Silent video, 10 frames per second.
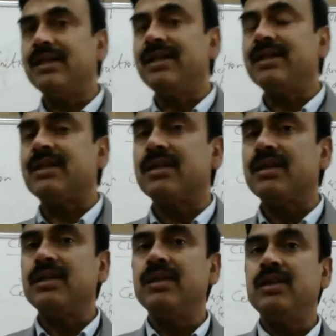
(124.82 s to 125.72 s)
is
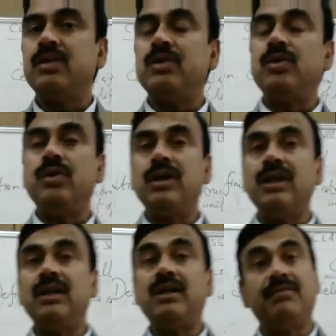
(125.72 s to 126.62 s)

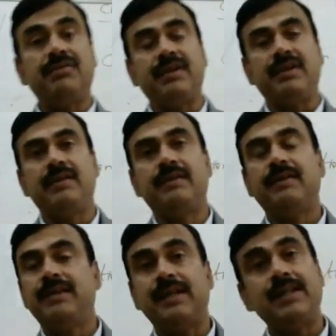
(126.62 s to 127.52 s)
totally different.
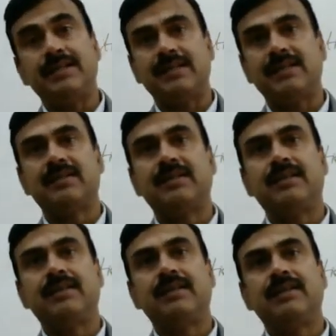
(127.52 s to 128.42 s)
Yes,
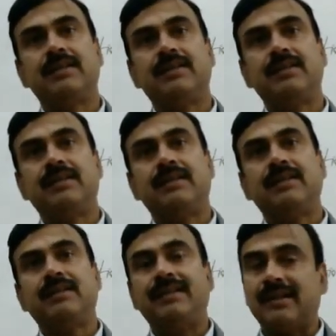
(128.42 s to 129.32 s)

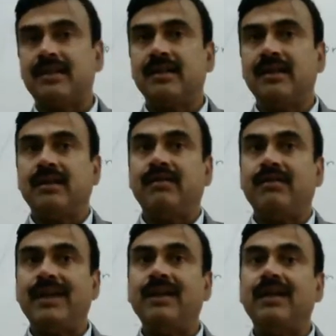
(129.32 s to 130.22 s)
that
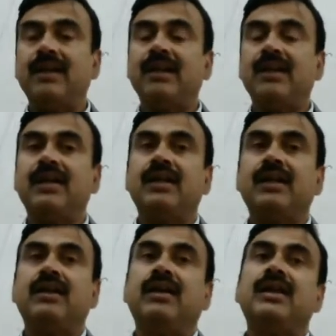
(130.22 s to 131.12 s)
when
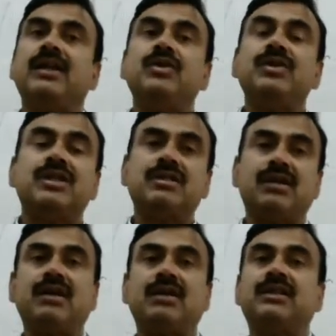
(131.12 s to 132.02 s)
you
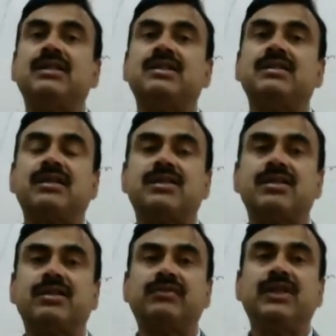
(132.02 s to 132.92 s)
start the
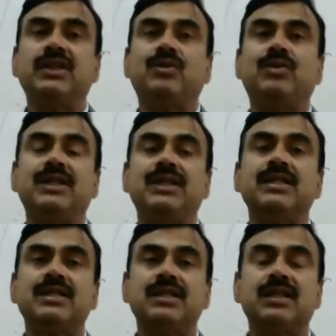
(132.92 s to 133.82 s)
structure of the
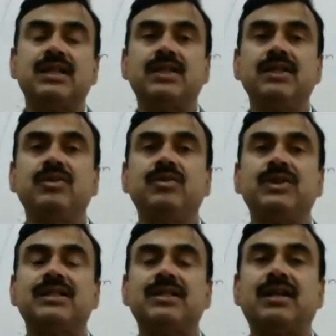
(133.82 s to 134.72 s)
nucleus, you
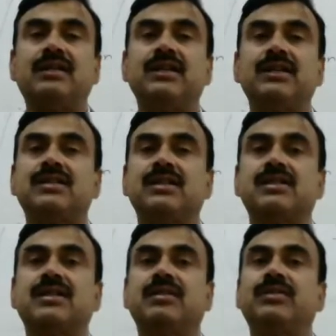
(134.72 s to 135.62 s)
start the
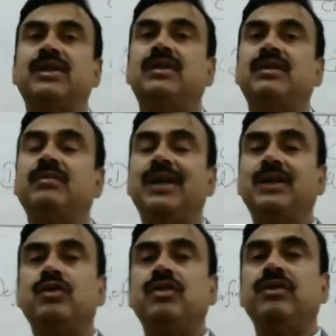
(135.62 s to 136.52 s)
structure of the
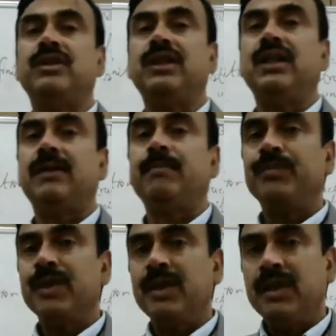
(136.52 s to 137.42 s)
mitochondria,
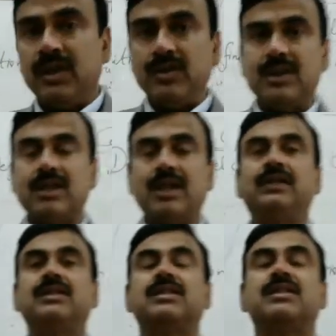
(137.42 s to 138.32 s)
you start
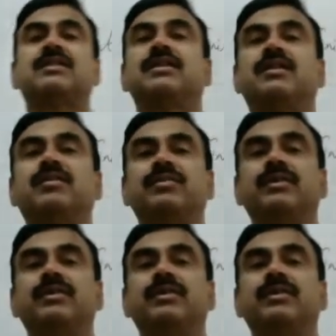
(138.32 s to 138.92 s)
the structure of